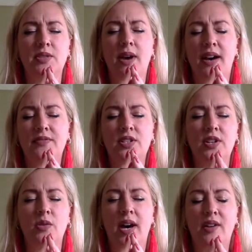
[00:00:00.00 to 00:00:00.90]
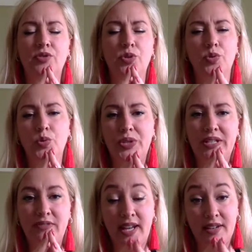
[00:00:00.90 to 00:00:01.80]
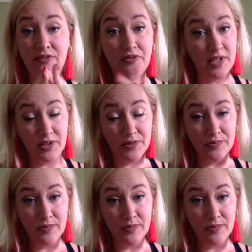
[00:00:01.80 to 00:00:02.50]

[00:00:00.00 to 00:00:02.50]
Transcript: you have to know how to grieve and feel.